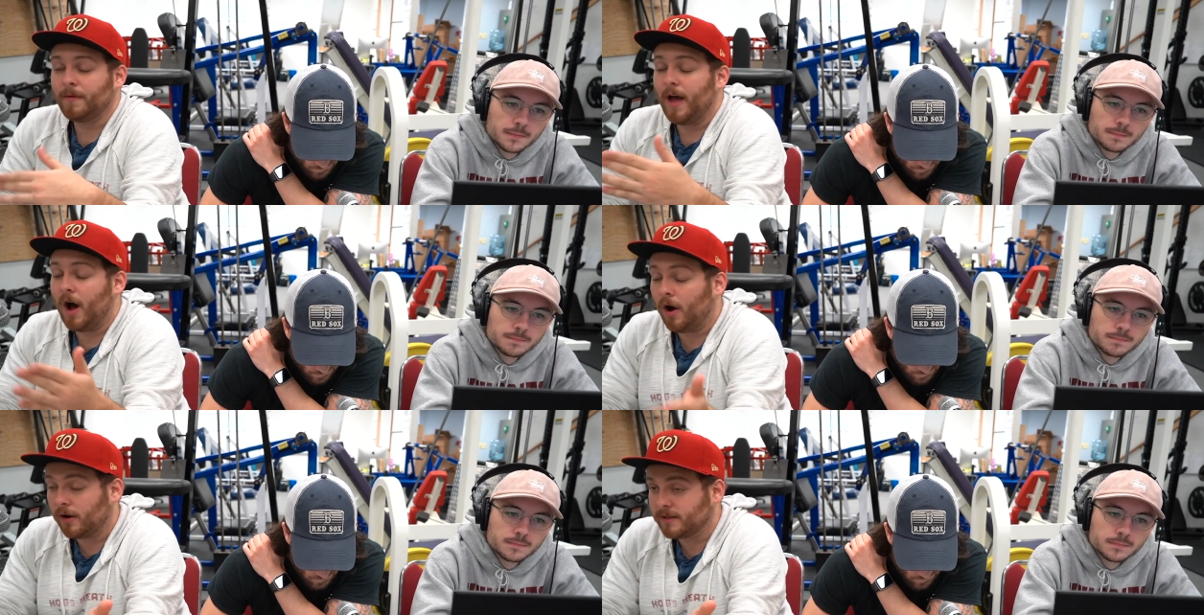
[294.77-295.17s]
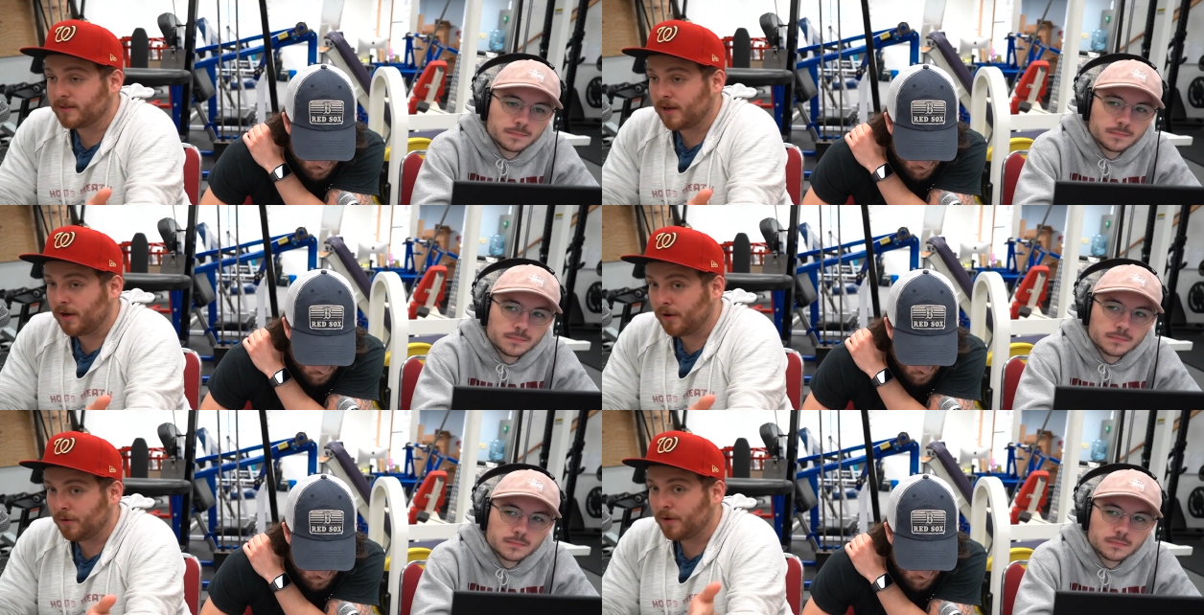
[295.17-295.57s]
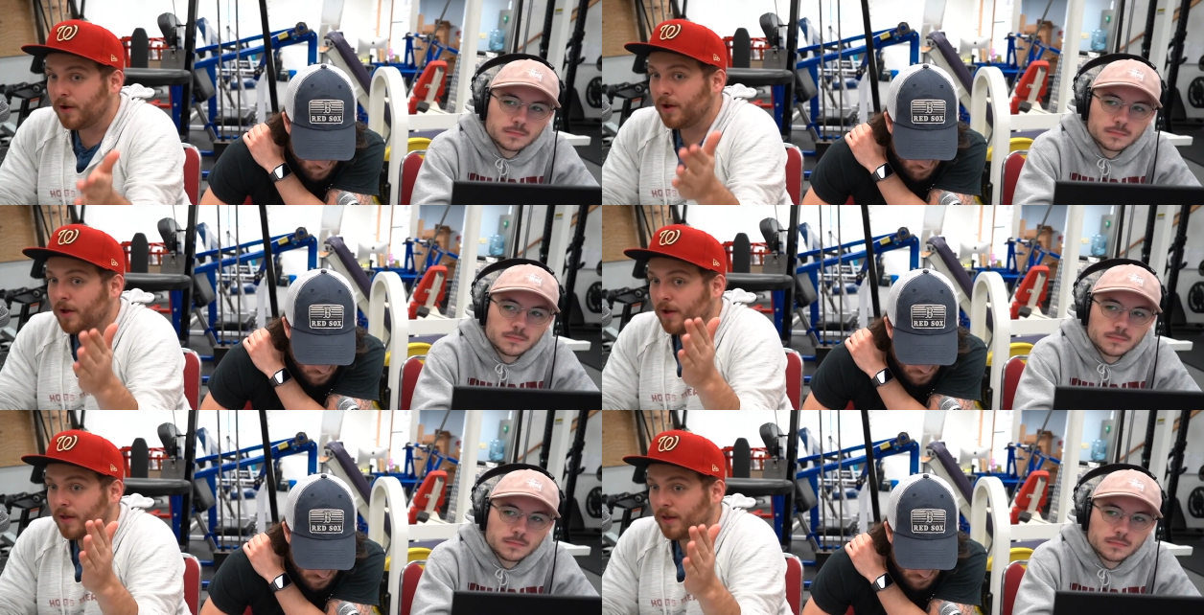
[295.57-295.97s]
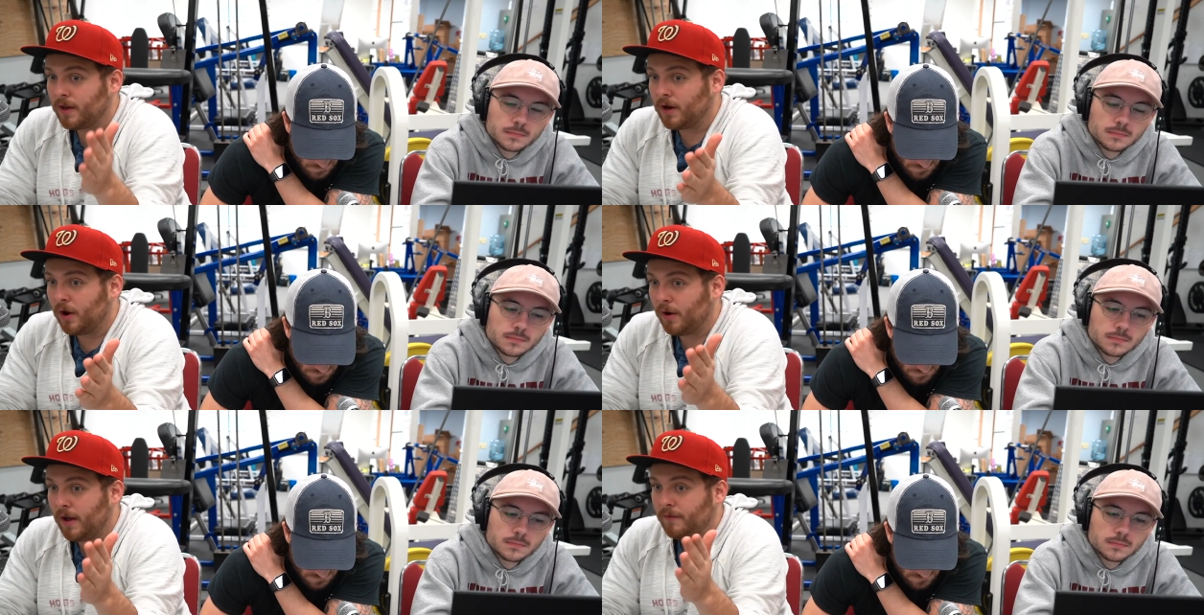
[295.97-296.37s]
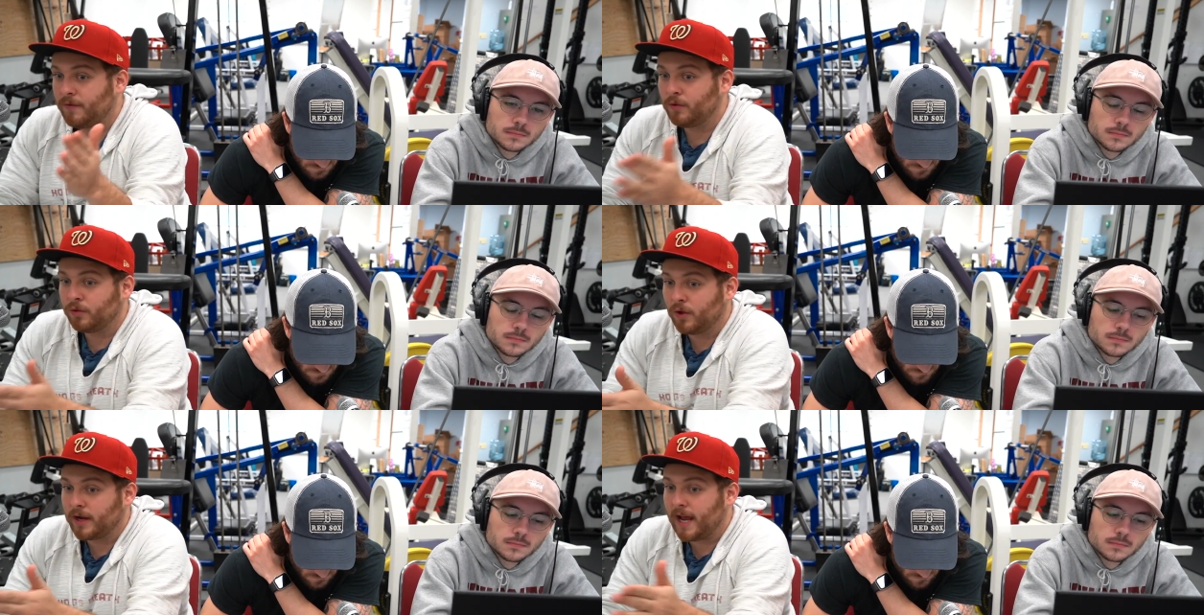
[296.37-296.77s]
Speaker 1: Also, you know if
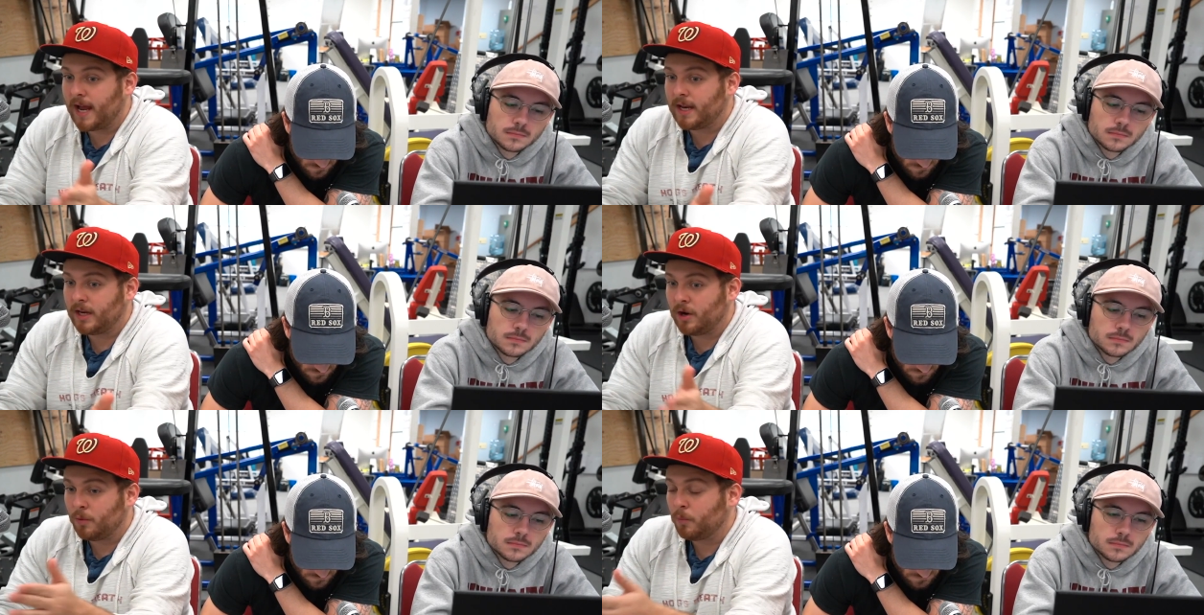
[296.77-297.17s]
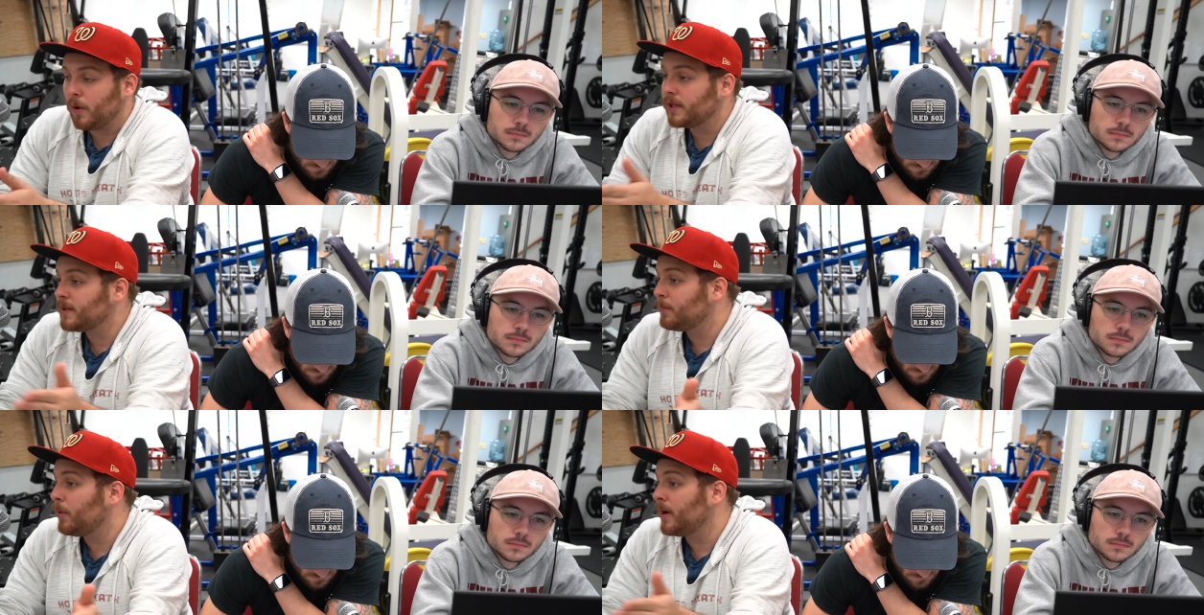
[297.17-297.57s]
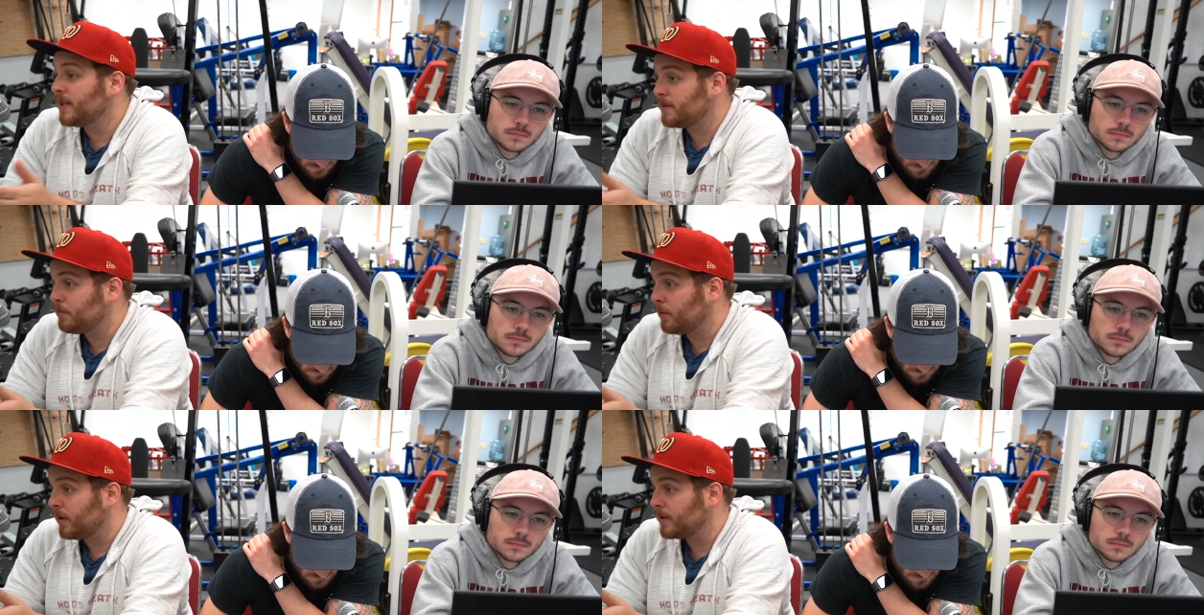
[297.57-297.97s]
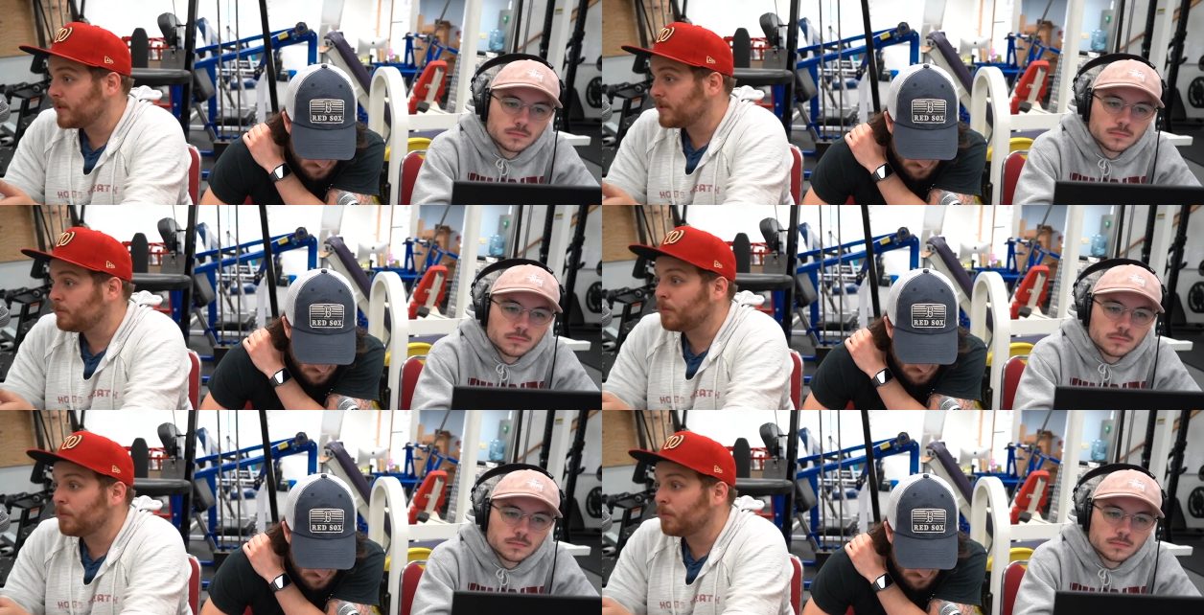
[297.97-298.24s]
you look at you know what's the point of sports?